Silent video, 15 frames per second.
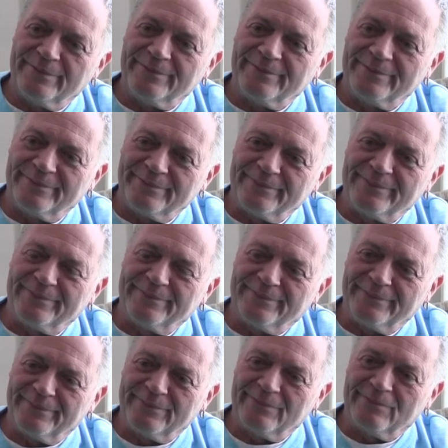Okay, what
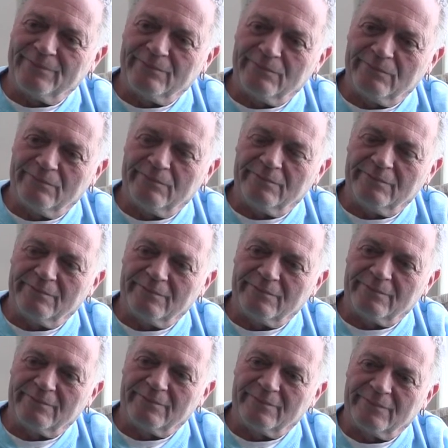have you taken from
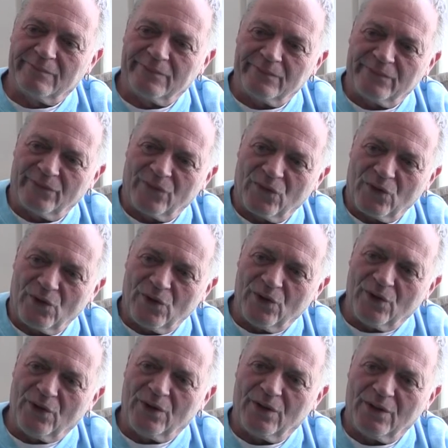GSV and
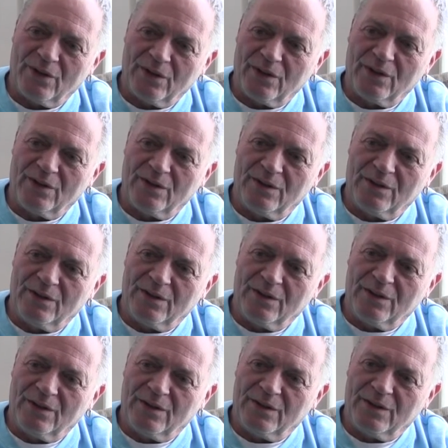incorporated into your
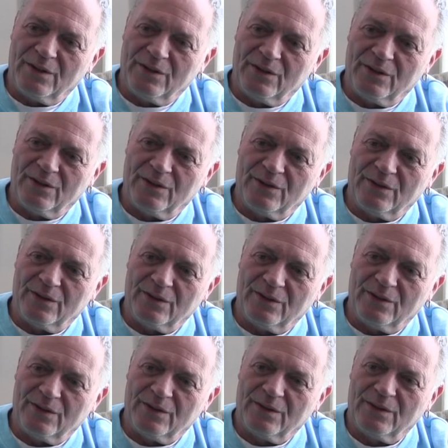life?
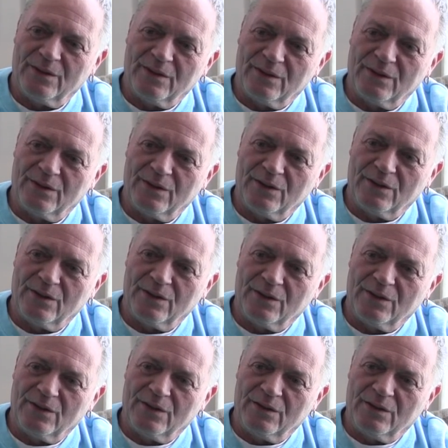You mentioned
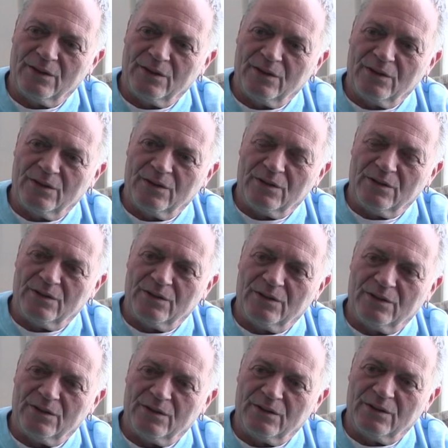earlier that the drum
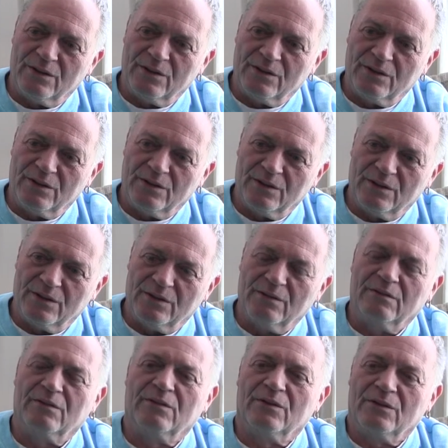thing became a
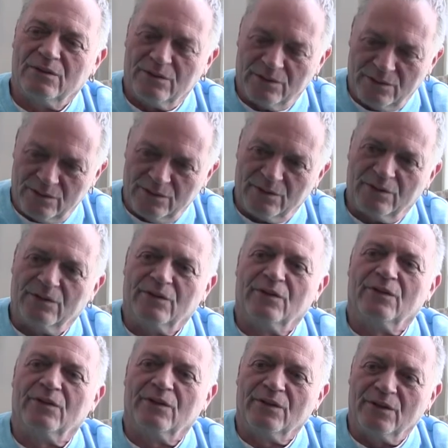like a long-term
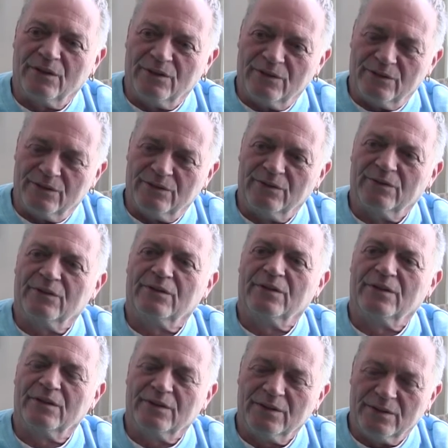thing. That was something that
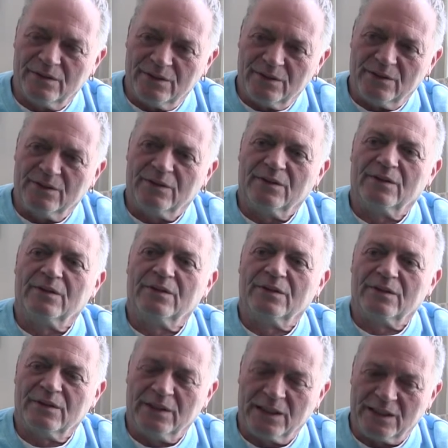came out of that
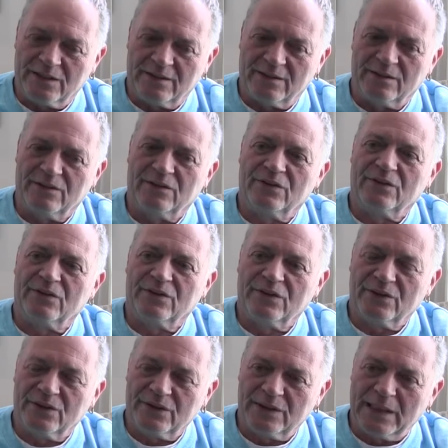conference. Yes. It, are,
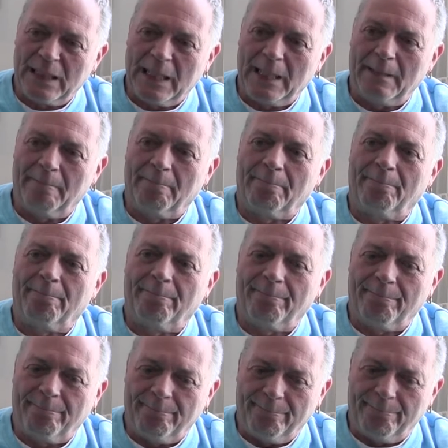were there other
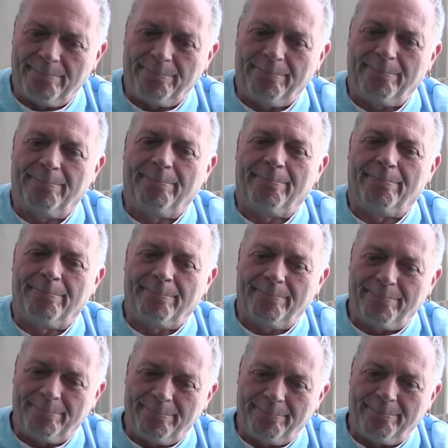
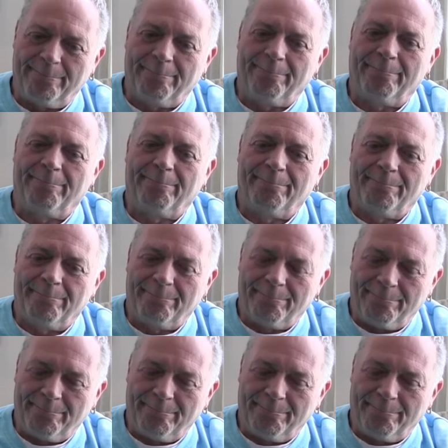practices or